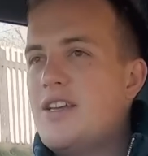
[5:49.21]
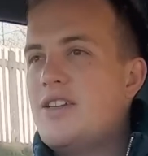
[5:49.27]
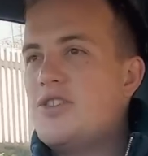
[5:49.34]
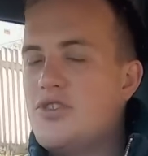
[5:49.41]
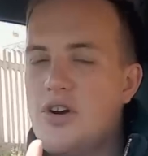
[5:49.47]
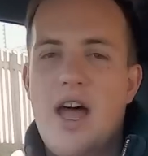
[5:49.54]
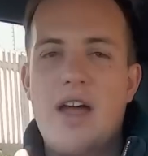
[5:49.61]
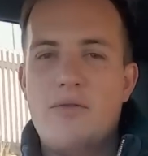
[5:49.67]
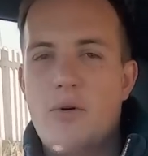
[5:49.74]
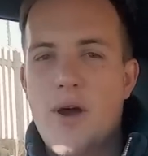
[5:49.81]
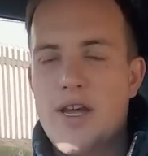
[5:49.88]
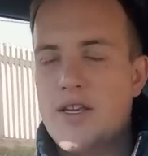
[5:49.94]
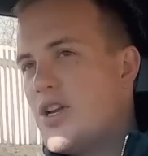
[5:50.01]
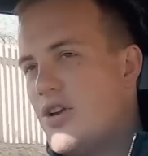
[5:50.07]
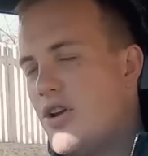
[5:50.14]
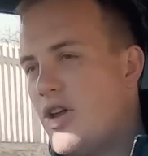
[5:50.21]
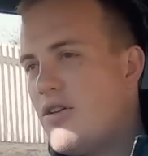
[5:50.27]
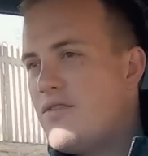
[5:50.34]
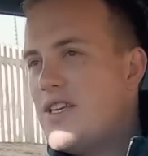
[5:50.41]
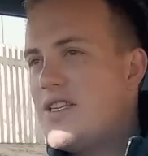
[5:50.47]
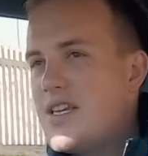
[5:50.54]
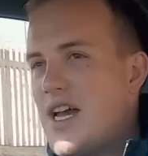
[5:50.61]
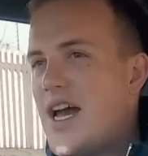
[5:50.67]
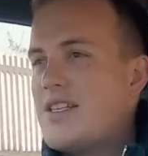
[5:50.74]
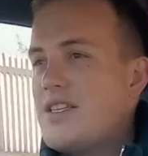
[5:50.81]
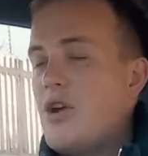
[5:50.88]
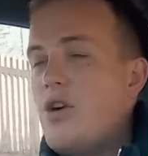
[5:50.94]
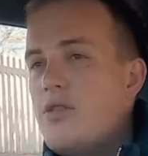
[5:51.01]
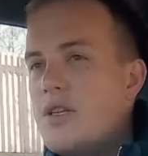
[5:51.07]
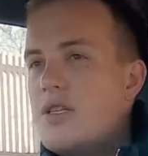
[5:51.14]
driveways. So a lot of these guys that
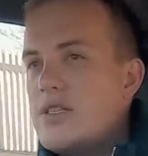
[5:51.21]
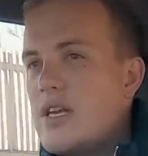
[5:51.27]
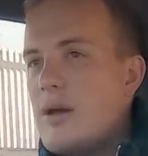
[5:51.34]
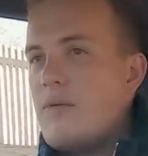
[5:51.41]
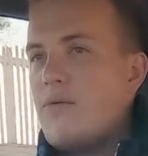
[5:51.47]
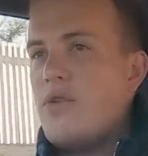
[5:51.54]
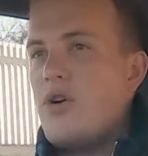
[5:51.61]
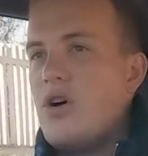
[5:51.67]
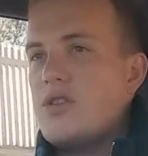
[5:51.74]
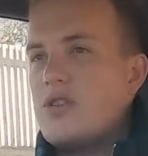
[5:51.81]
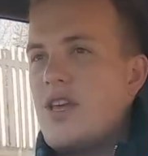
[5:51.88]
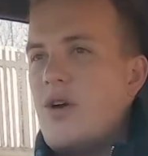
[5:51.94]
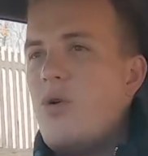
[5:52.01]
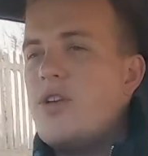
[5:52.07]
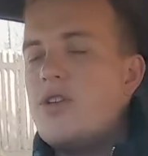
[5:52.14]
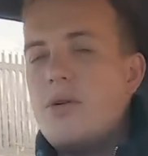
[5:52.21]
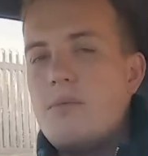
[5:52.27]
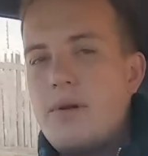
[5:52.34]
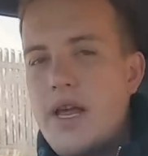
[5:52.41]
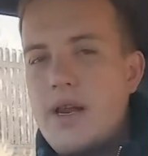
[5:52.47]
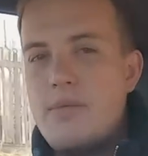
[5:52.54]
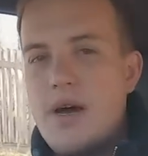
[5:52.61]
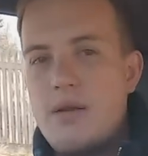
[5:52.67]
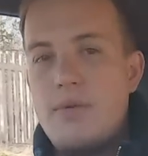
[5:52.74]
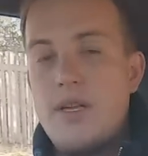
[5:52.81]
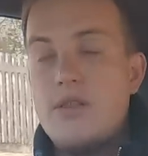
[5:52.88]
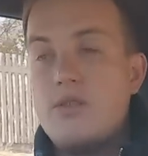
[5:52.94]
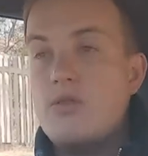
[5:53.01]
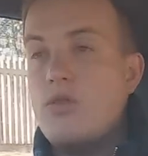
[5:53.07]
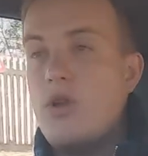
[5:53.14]
own these type of cars, they always complain about it being
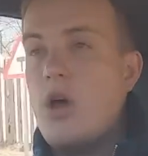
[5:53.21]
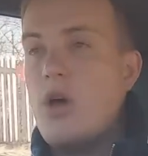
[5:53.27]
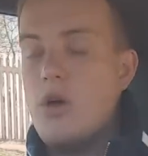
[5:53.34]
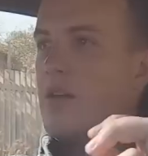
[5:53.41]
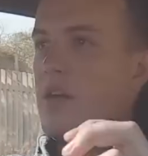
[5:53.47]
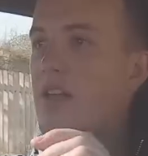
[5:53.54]
too low. And